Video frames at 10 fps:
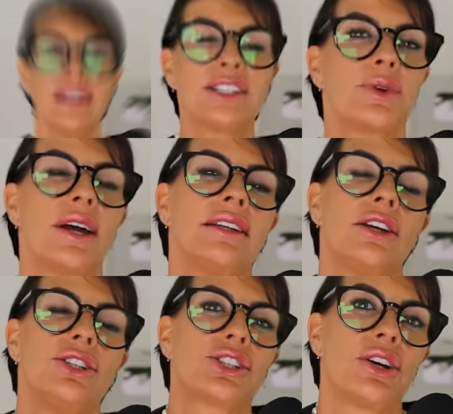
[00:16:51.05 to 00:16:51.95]
This one,
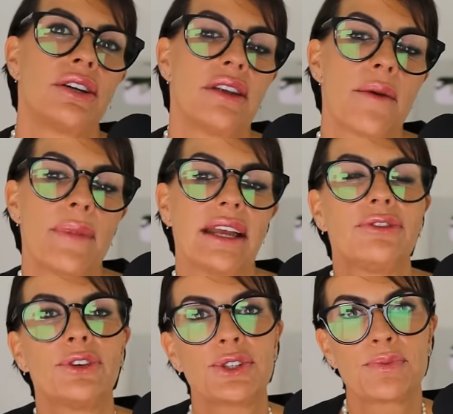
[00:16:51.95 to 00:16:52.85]
John, my
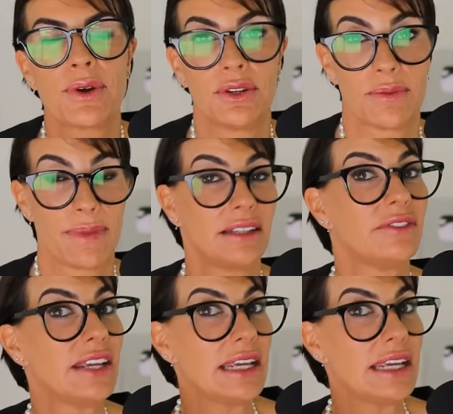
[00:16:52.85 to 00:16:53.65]
first point about the